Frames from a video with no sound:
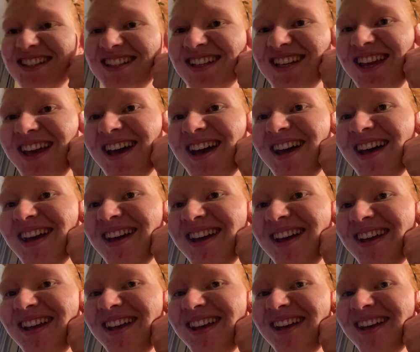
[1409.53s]

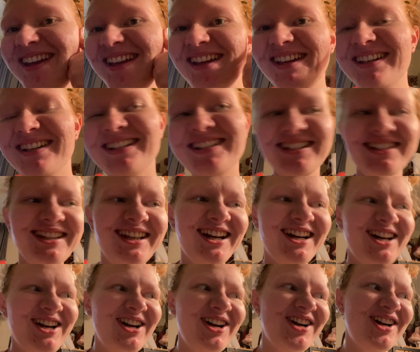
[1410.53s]
Yay!
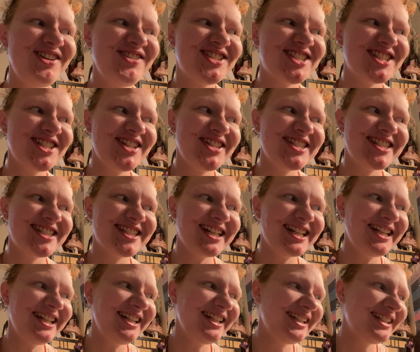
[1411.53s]
Oh, I'm so
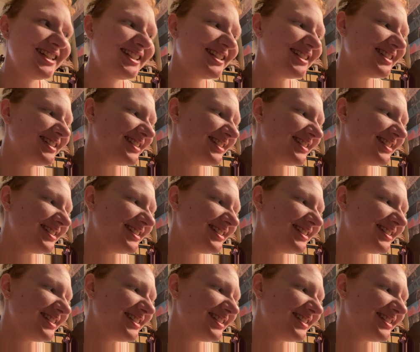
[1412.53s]
excited.